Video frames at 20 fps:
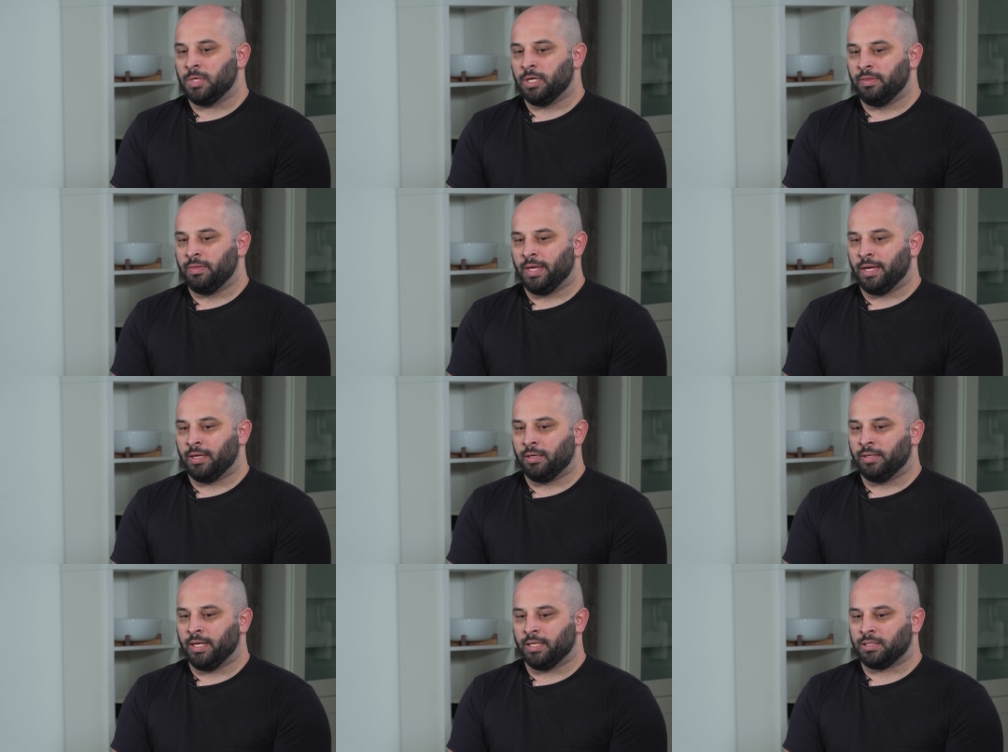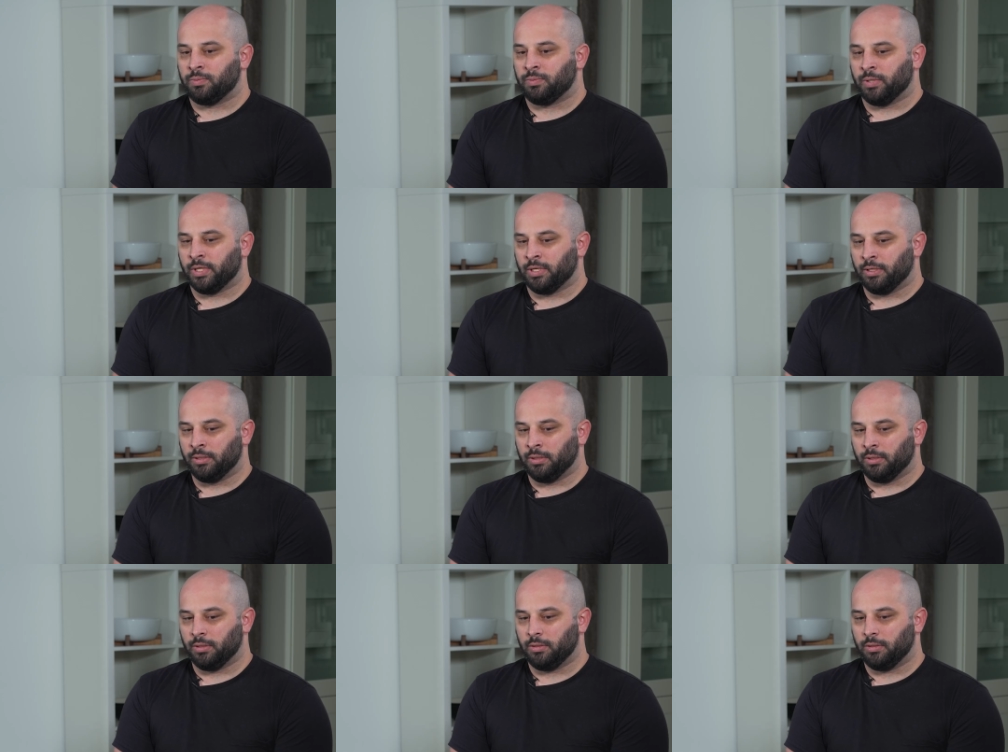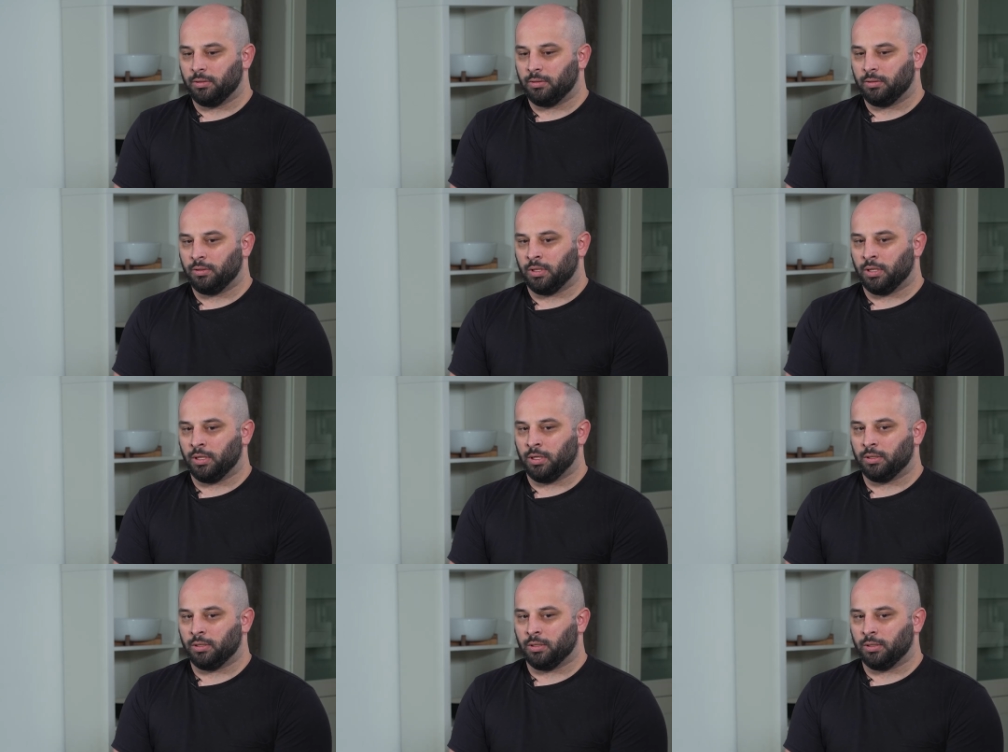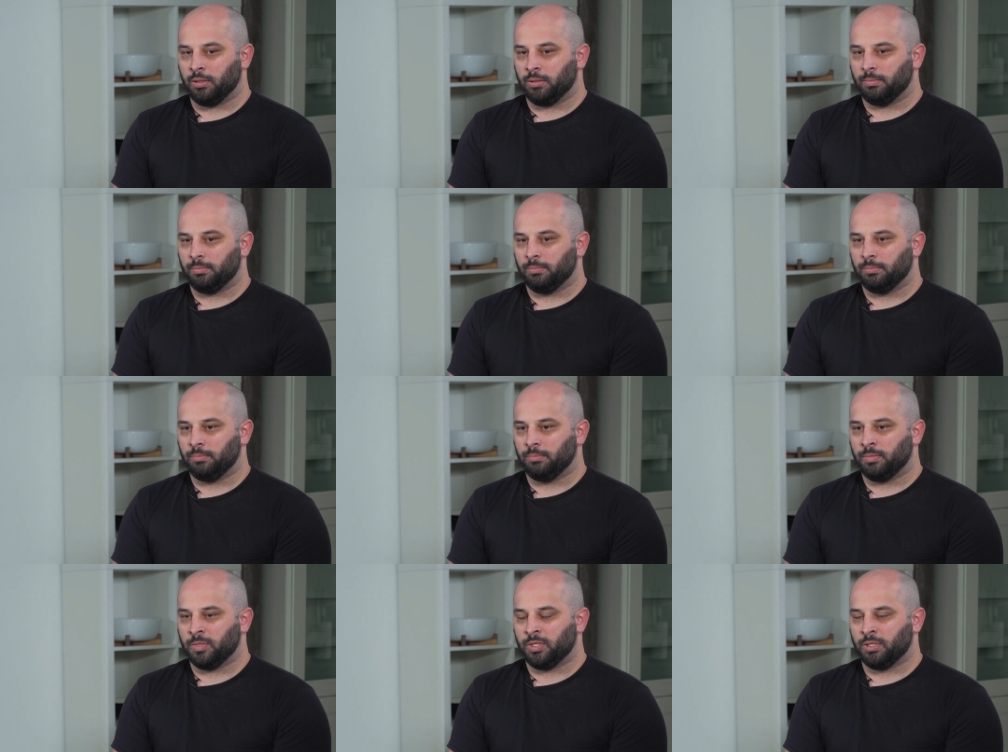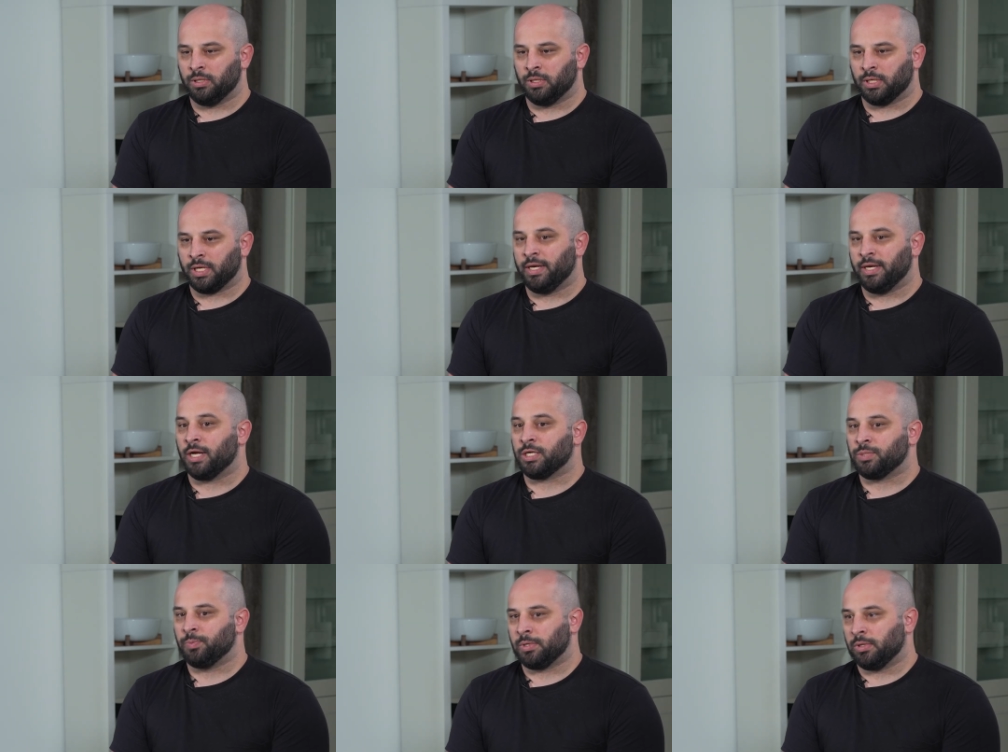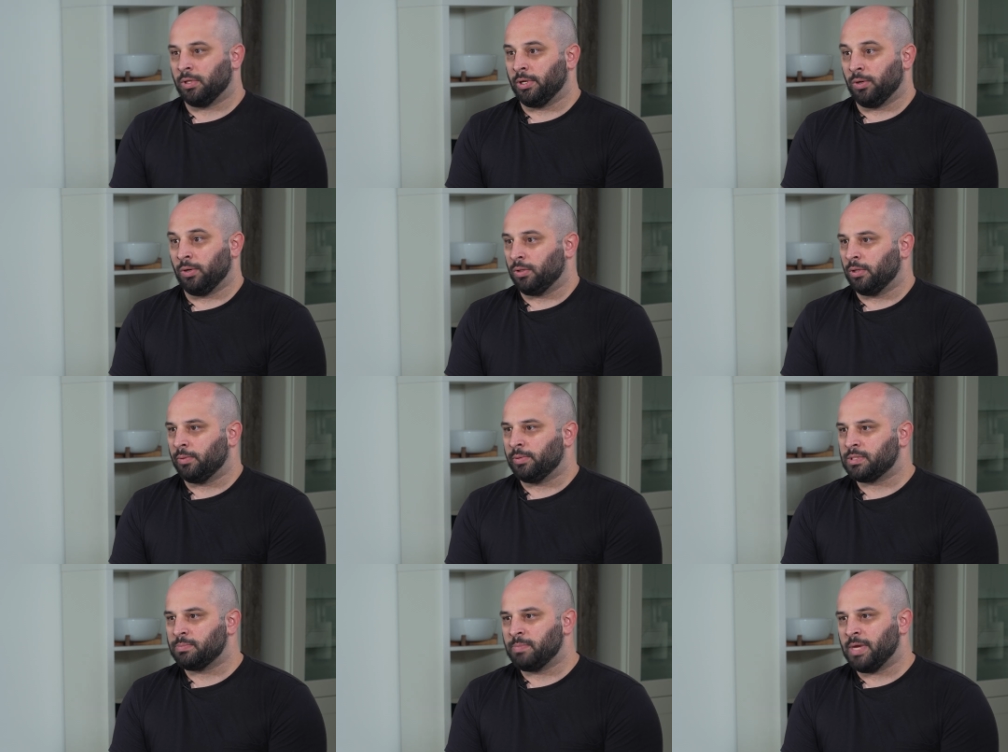And then that's when the connection with Loyola was